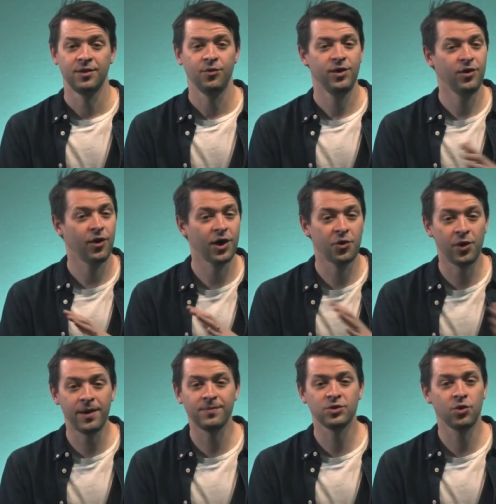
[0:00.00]
We're not
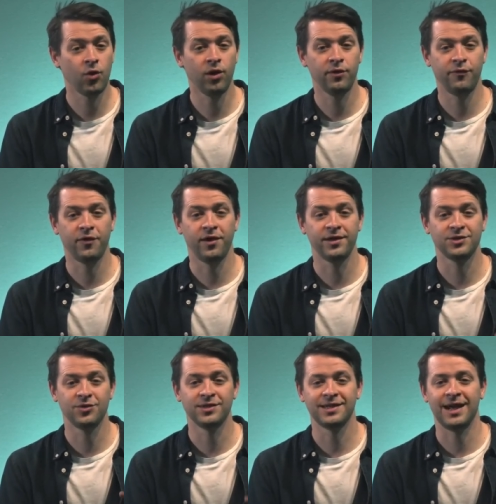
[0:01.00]
equipped or qualified
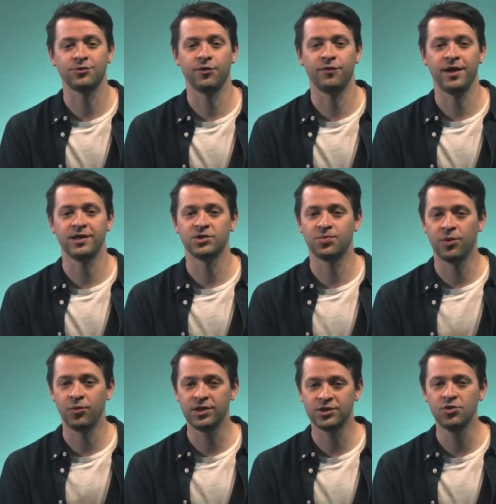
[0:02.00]
to exact revenge, but
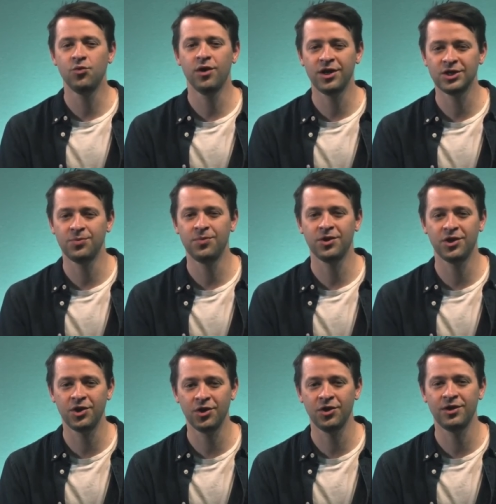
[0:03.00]
we do worship a
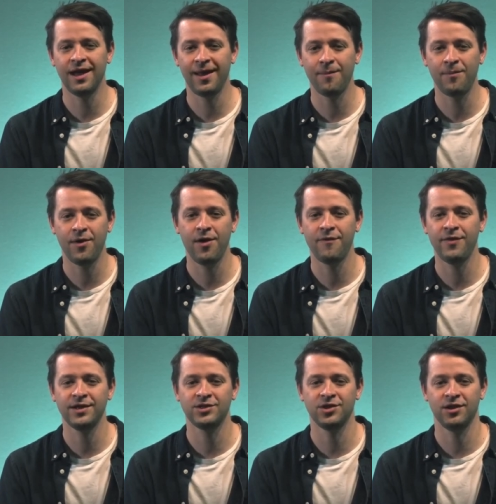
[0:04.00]
good and
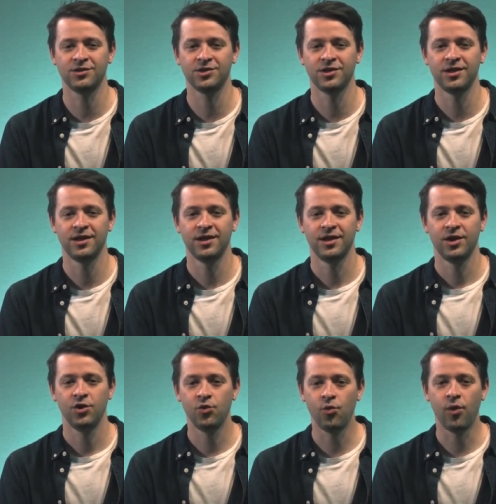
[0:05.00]
perfect judge
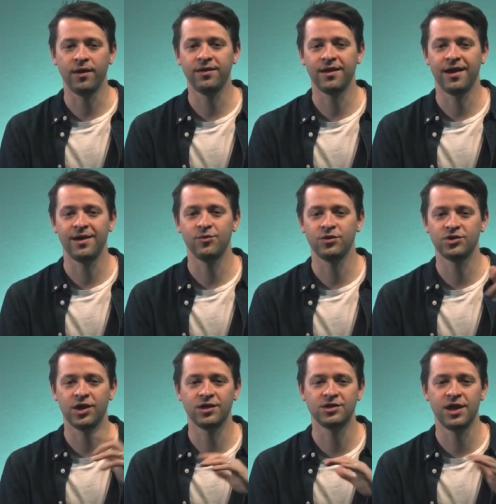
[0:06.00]
who one day will
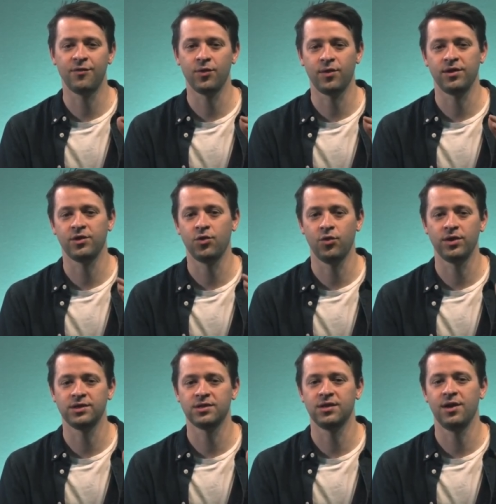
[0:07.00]
judge everyone
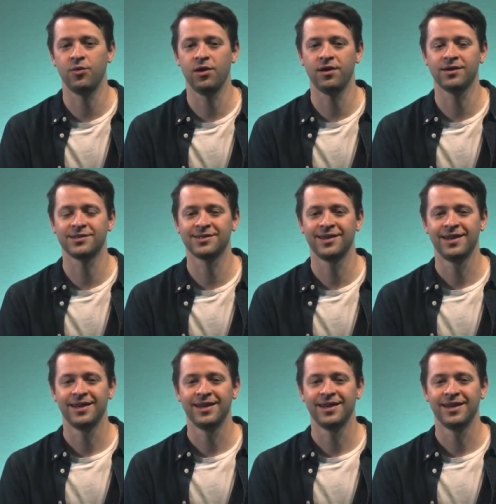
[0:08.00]
according to their works.